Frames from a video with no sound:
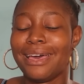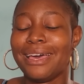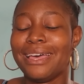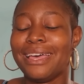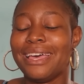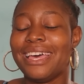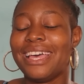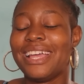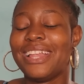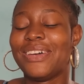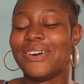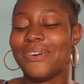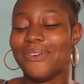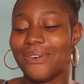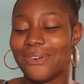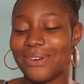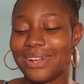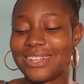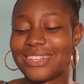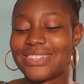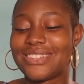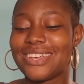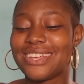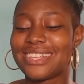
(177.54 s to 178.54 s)
Hello,
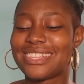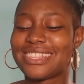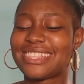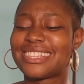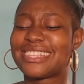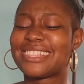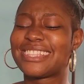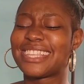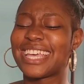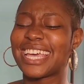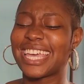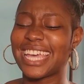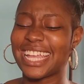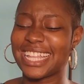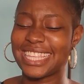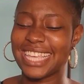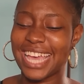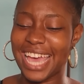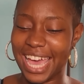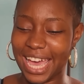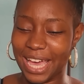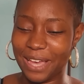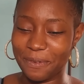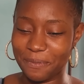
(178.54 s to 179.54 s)
just take your
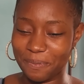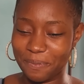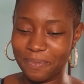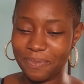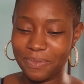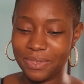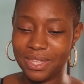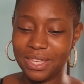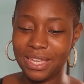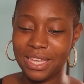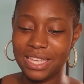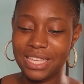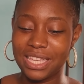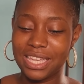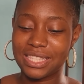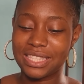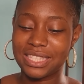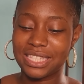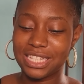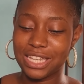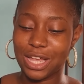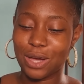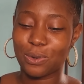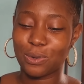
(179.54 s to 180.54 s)
time. You
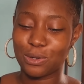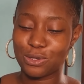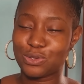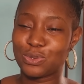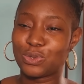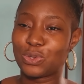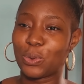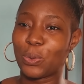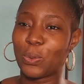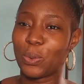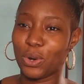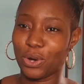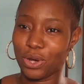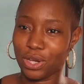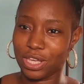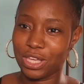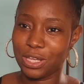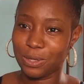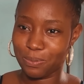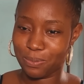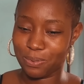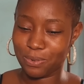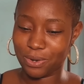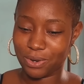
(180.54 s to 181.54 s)
still are go through the work
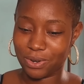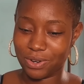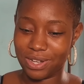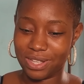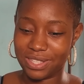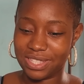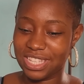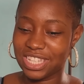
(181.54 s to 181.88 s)
in progress.